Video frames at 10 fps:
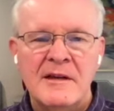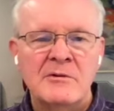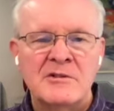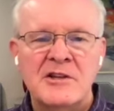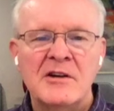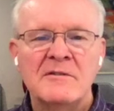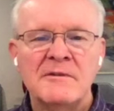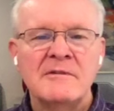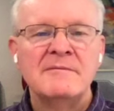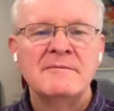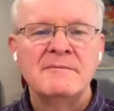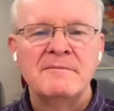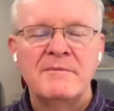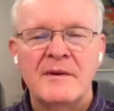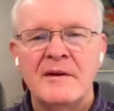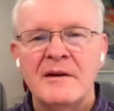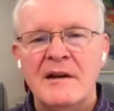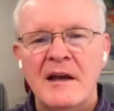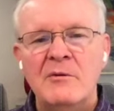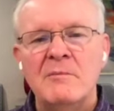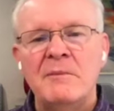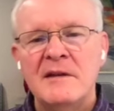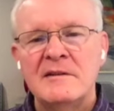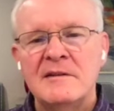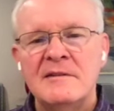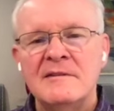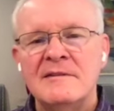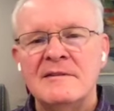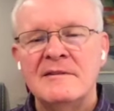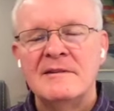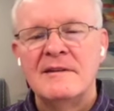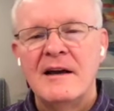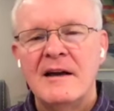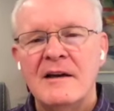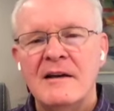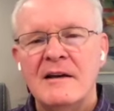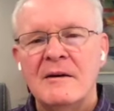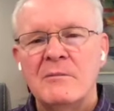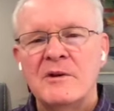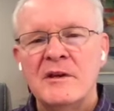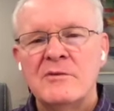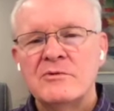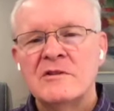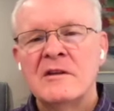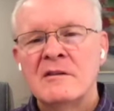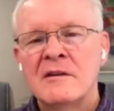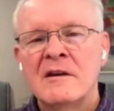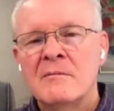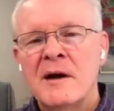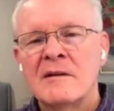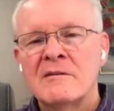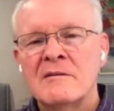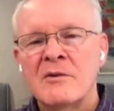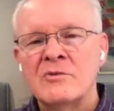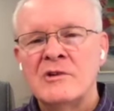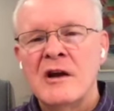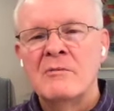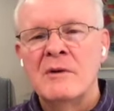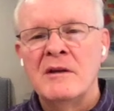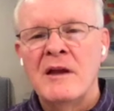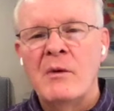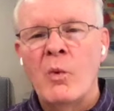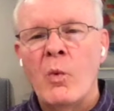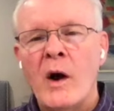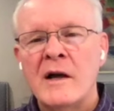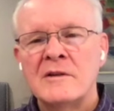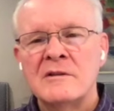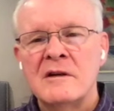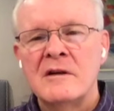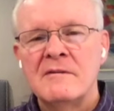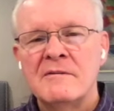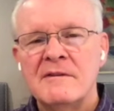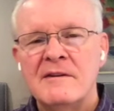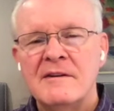He was tearful. He repented. But the interesting thing about those young men, they were wise enough